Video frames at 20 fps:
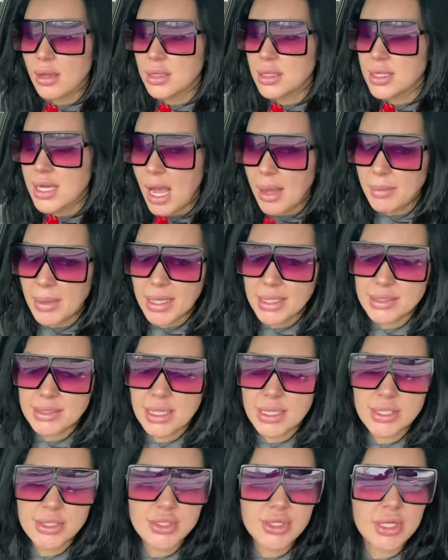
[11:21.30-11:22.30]
Not my
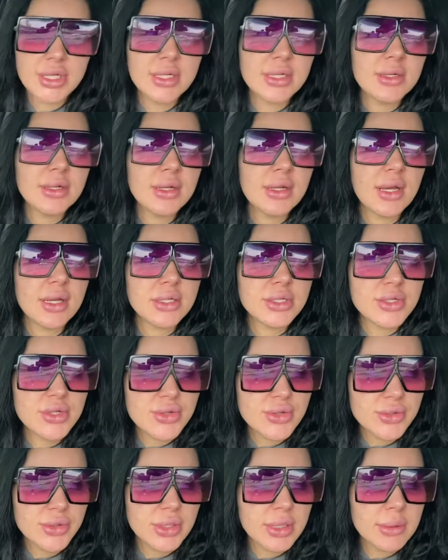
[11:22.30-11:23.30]
intention. I
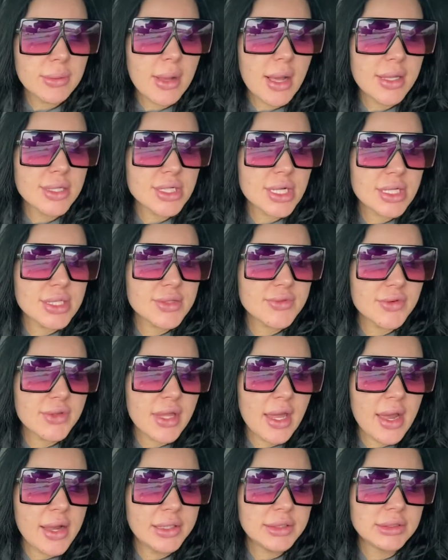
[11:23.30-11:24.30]
truly apologize for
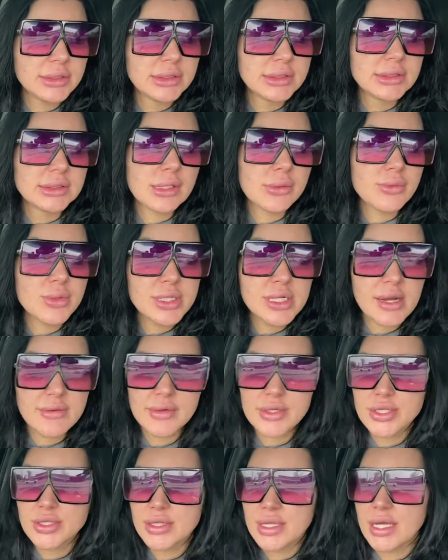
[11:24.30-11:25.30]
that. Would
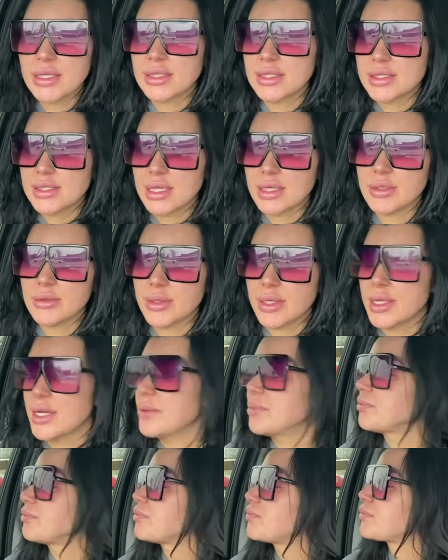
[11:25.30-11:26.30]
never do that. That's not who I
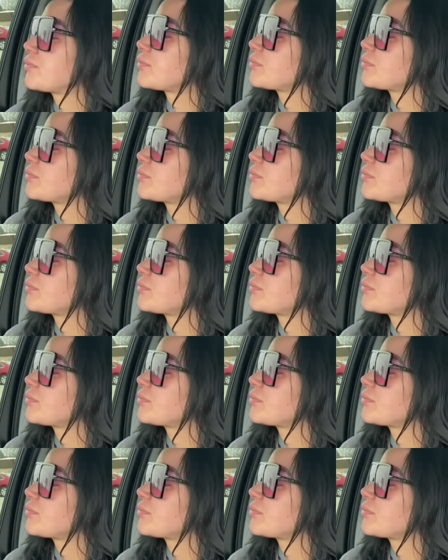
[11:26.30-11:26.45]
am.